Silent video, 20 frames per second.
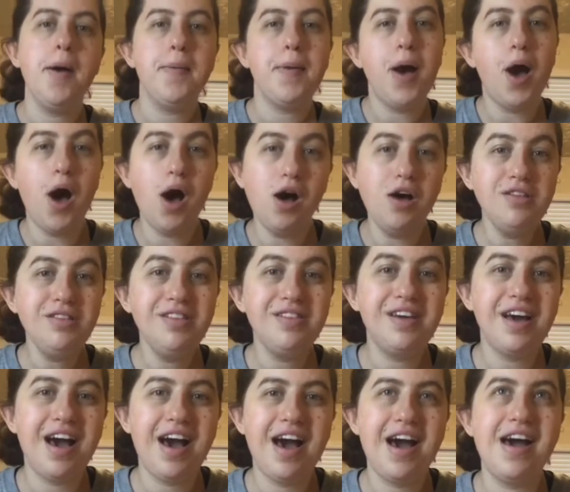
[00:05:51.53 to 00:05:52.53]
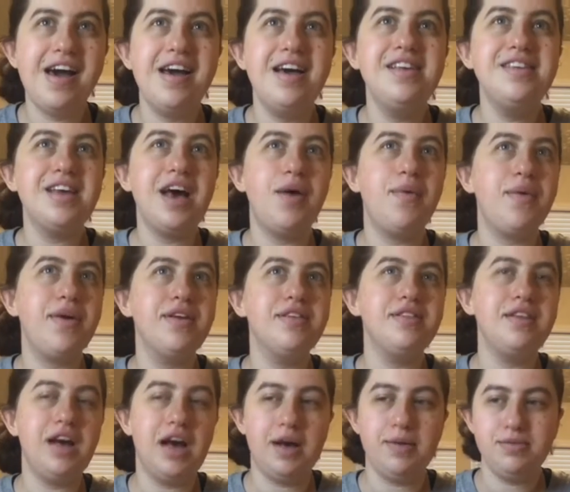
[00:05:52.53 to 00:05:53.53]
But also, guys, I'm gonna give
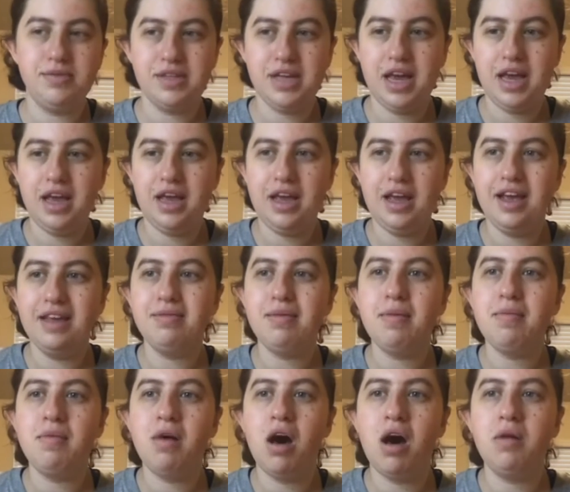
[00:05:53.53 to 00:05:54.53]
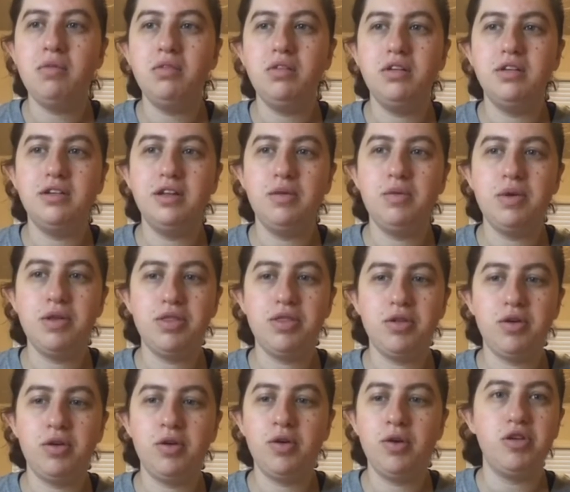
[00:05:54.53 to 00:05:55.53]
an update. Is my mom literally went
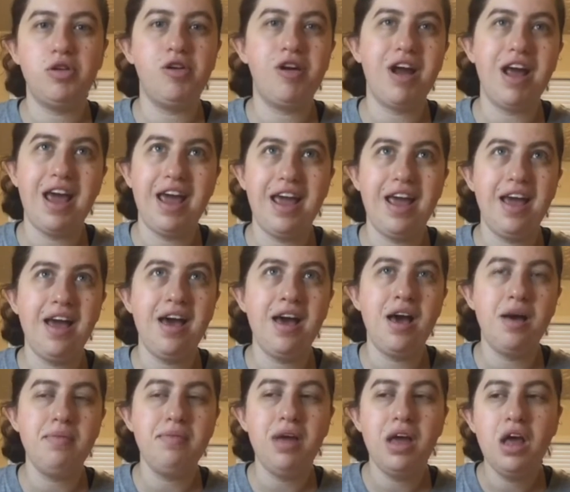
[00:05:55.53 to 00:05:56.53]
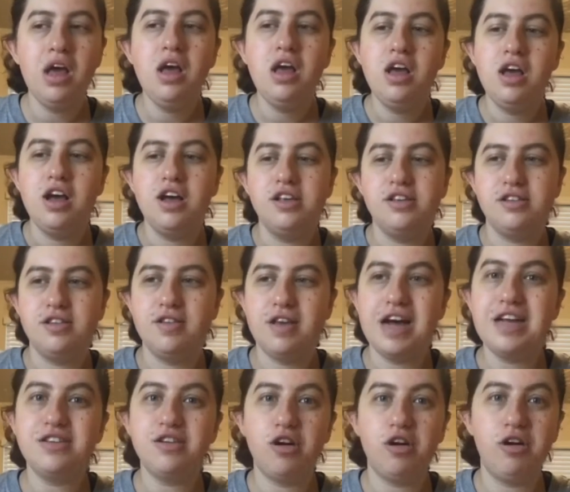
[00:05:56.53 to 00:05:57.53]
through her AM. So
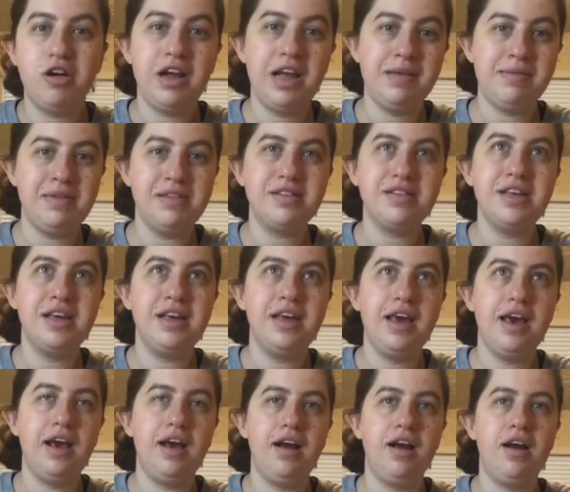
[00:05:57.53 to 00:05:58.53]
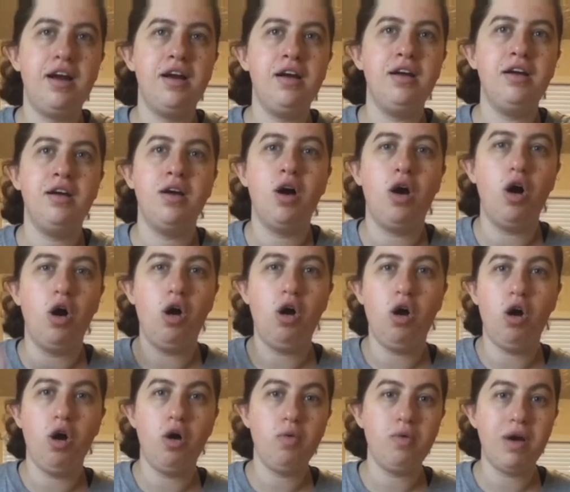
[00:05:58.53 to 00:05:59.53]
that's already in my skincare
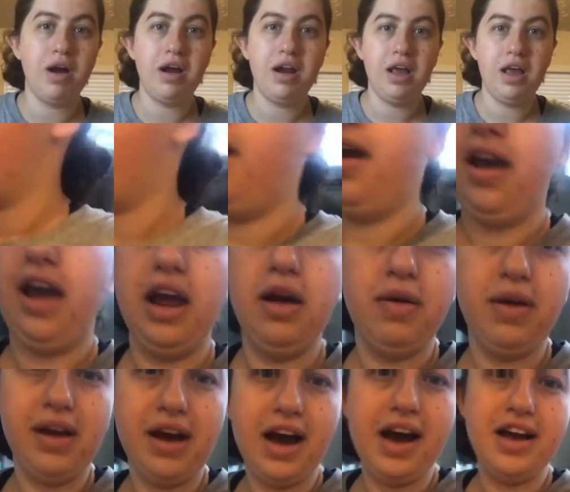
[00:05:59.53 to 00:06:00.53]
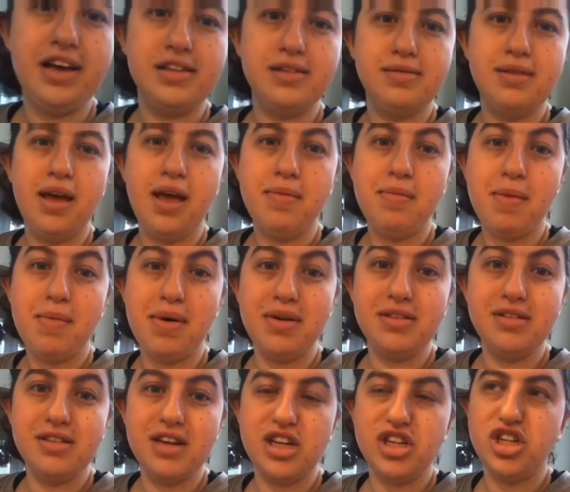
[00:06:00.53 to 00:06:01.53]
already. Anyway, guys, my
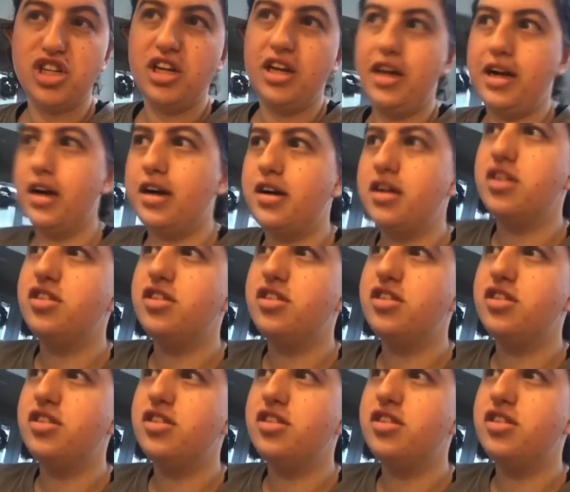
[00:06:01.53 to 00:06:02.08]
bus is actually here.